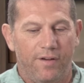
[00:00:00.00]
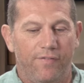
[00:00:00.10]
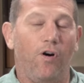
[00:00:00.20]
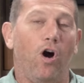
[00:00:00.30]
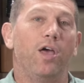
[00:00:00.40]

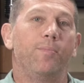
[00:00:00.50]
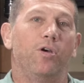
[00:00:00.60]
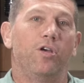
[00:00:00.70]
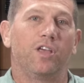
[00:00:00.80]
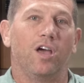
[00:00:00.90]

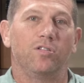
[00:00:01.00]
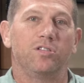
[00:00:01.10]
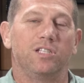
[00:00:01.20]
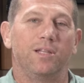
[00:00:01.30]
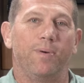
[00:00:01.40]
FIREBURN, the
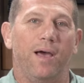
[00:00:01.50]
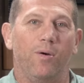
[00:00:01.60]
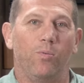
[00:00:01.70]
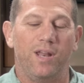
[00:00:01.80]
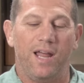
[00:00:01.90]
Golden Slipper
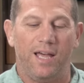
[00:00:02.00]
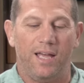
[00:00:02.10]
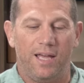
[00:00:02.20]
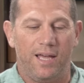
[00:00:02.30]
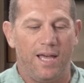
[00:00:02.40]

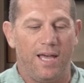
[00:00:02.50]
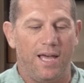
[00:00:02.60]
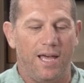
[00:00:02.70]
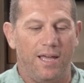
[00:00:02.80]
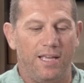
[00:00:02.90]
winner,